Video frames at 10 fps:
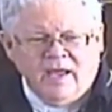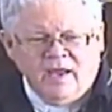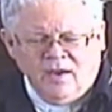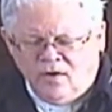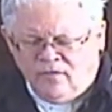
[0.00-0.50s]

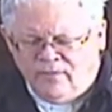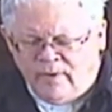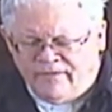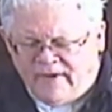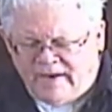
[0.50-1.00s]
You know, if
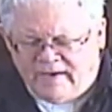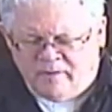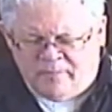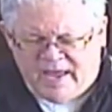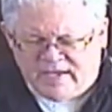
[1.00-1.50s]
we find
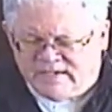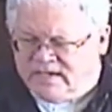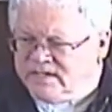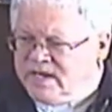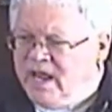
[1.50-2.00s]
a
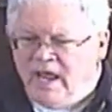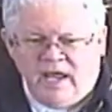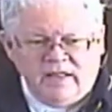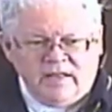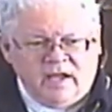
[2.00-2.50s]
passage
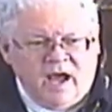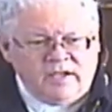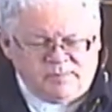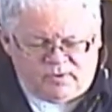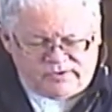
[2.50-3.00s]
in the
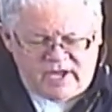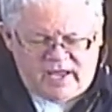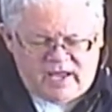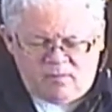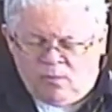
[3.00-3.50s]
Gospels,
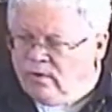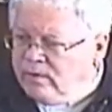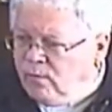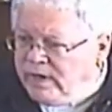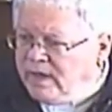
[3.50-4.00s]
in more
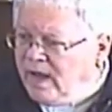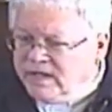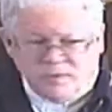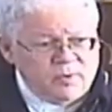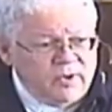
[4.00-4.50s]
than one
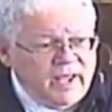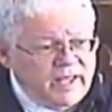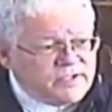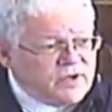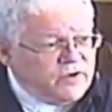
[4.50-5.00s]
Gospel,
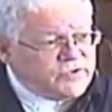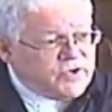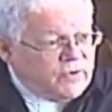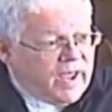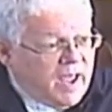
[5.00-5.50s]
it starts
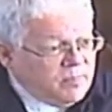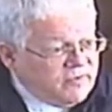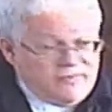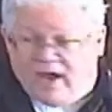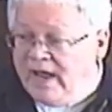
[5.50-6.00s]
to
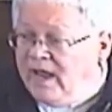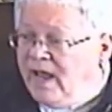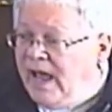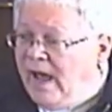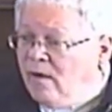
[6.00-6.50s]
amplify
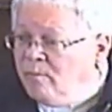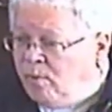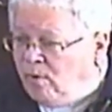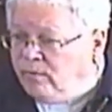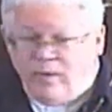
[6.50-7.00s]
how
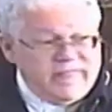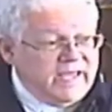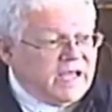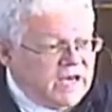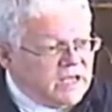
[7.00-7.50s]
important we
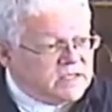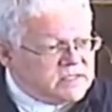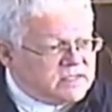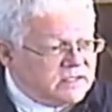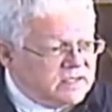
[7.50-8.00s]
think it
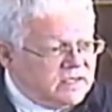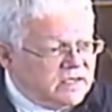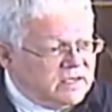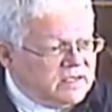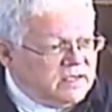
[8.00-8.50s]
is.
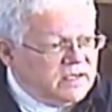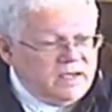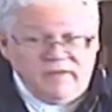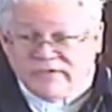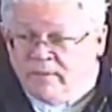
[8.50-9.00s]

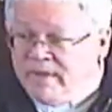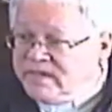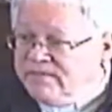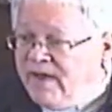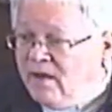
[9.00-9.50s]
If
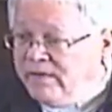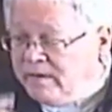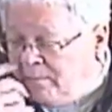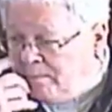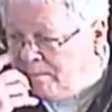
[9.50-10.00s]
something's found
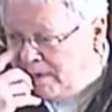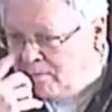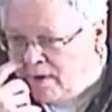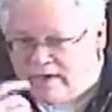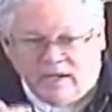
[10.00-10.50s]
in
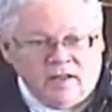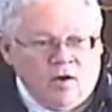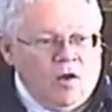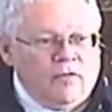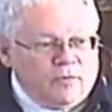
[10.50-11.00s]
practically
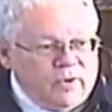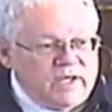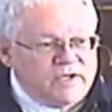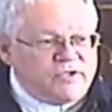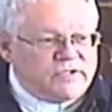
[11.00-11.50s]
all the
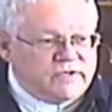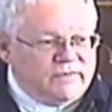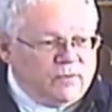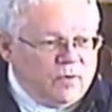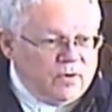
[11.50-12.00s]
religions of
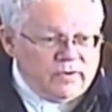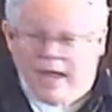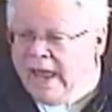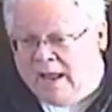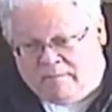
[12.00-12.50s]
the world,
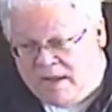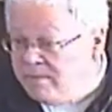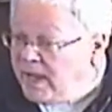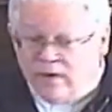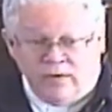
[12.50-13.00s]
and
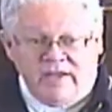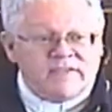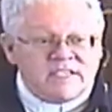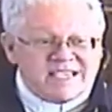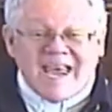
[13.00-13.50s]
maybe I could
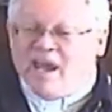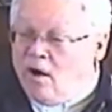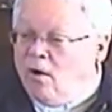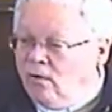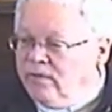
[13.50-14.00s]
even
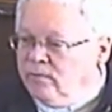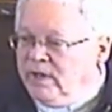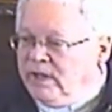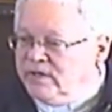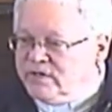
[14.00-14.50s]
say all the
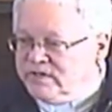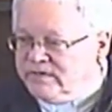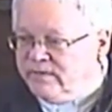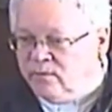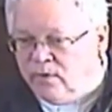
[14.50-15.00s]
religions
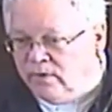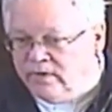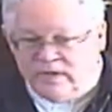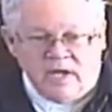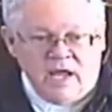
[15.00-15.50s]
of the world
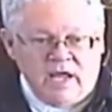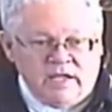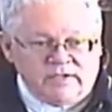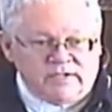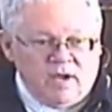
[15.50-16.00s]

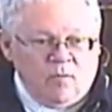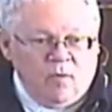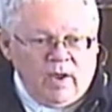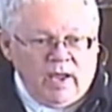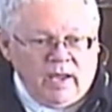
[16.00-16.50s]
in some
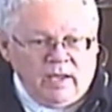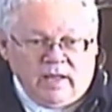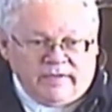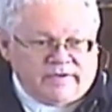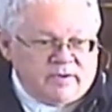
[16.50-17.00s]
way.
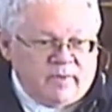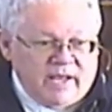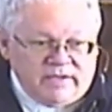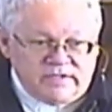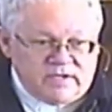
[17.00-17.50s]
The
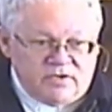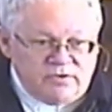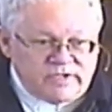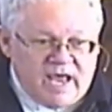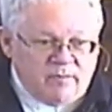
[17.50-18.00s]
Tibetans do
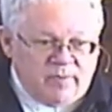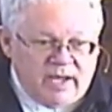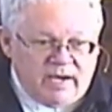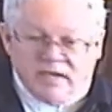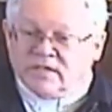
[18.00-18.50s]
sand
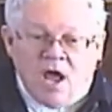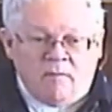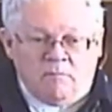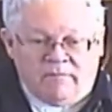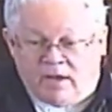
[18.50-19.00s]
paintings.
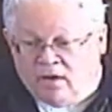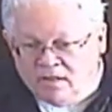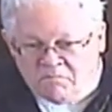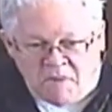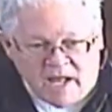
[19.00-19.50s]
They call
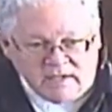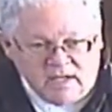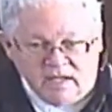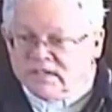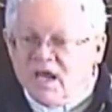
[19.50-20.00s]
them
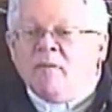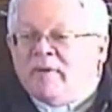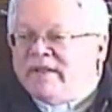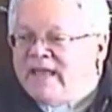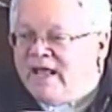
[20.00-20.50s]
mandalas,
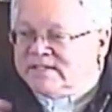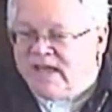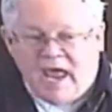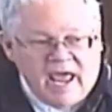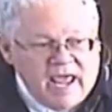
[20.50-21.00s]
but that's
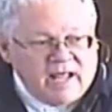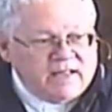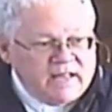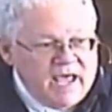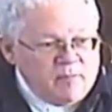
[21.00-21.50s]
a
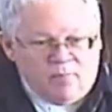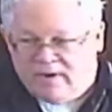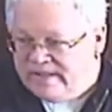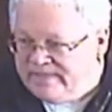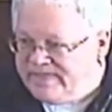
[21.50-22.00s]

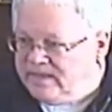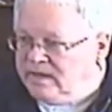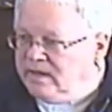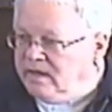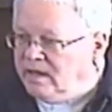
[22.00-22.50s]
labyrinth,
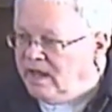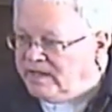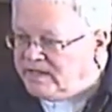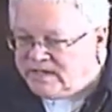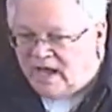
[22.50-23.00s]
a
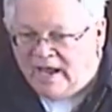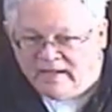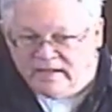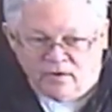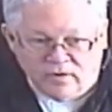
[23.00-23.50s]

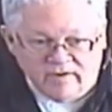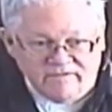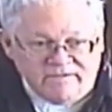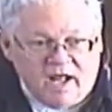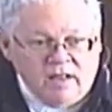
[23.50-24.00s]
design you can
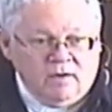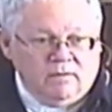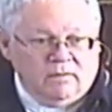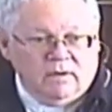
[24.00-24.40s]
follow.